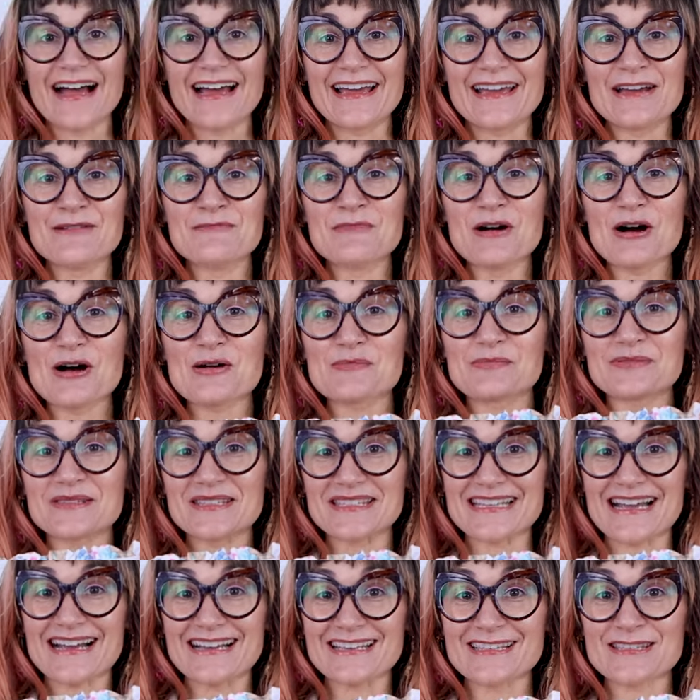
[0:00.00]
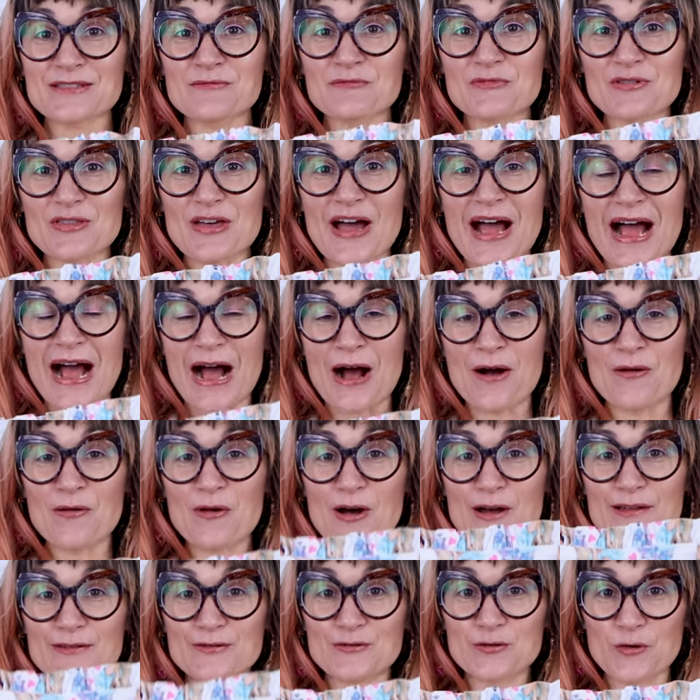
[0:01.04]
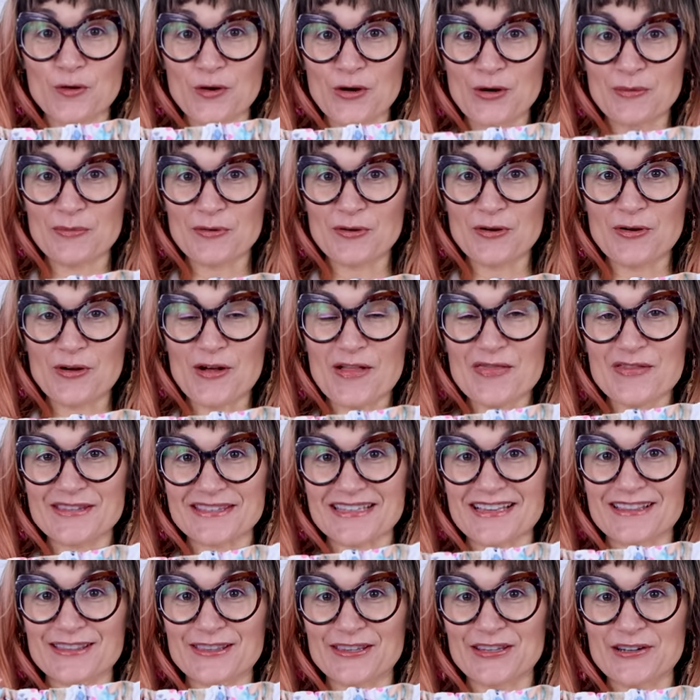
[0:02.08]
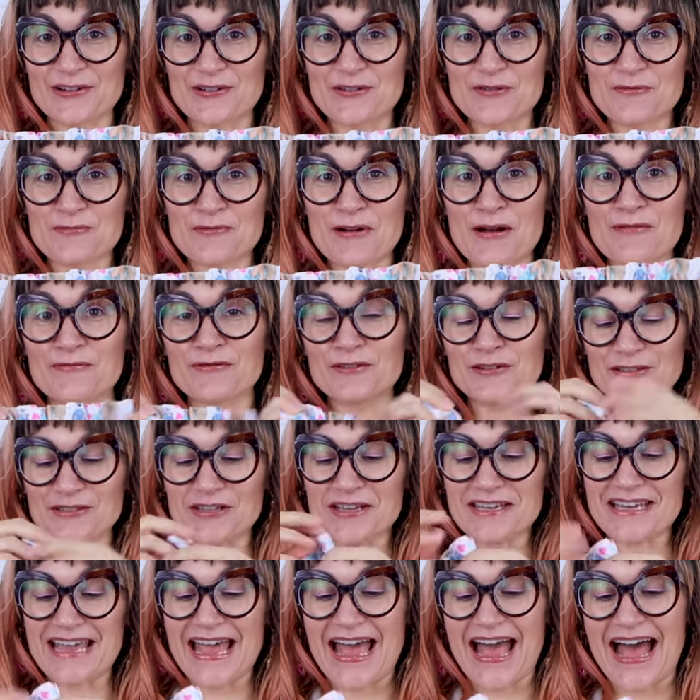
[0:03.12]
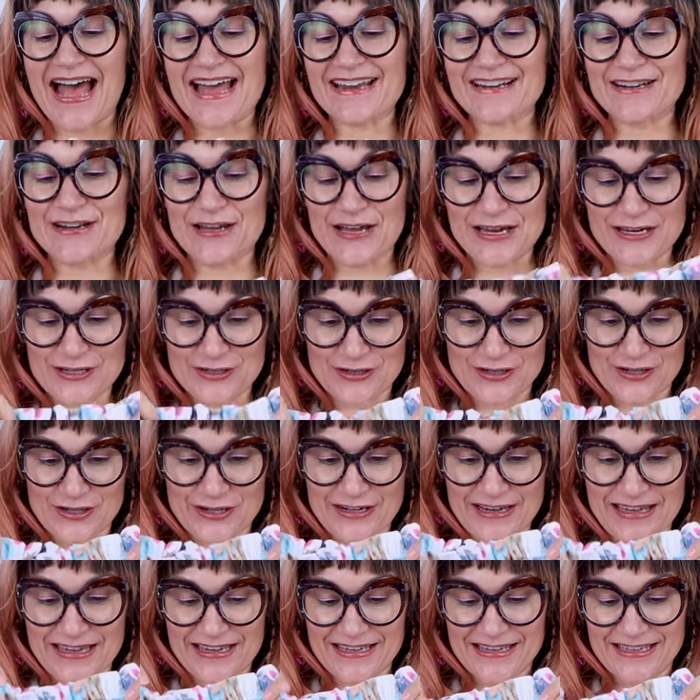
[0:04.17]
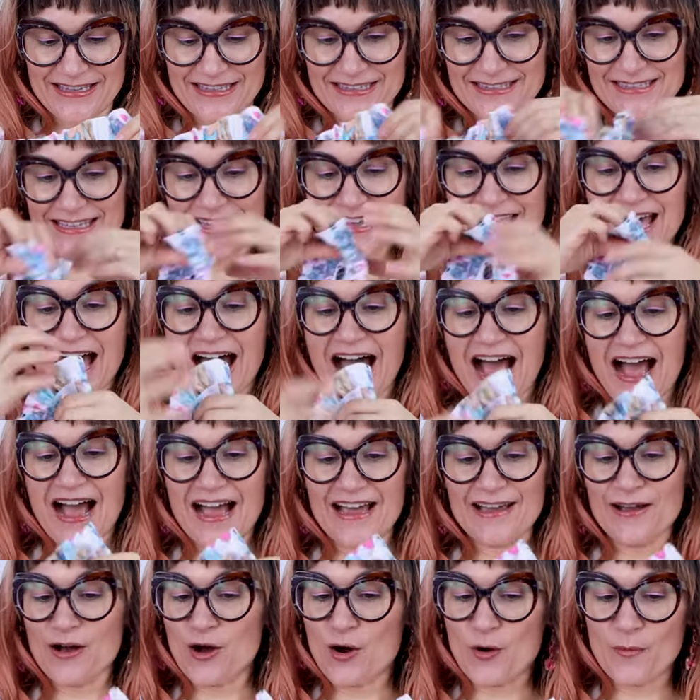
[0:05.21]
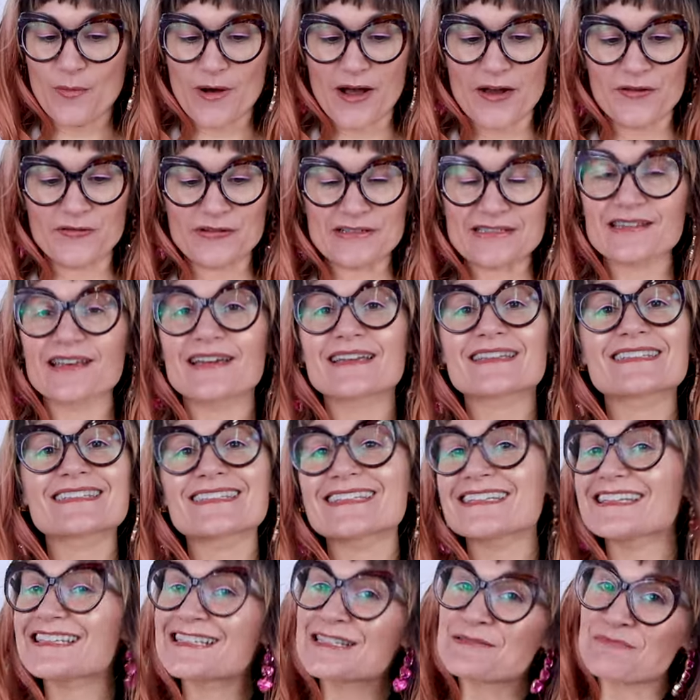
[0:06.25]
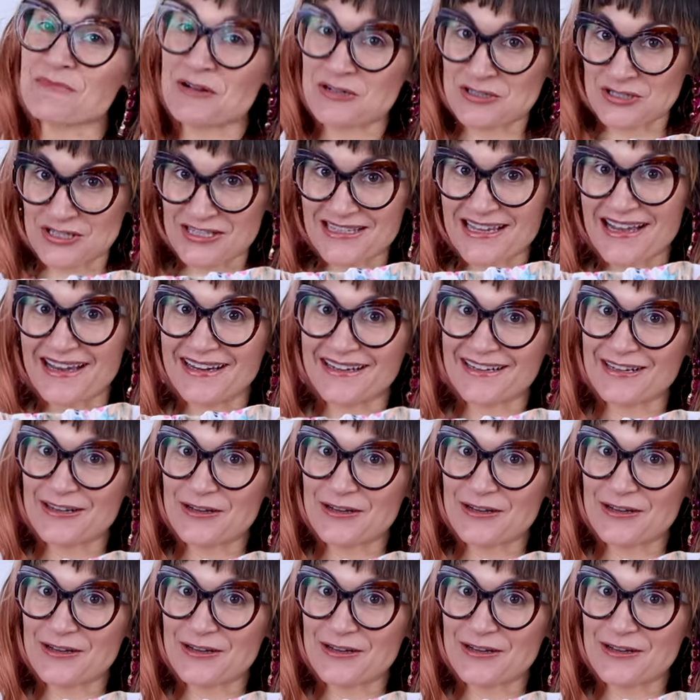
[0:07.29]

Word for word: I am obsessed with how adorable this little ruffled cat nightshirt is. I hope Iris likes it as much as I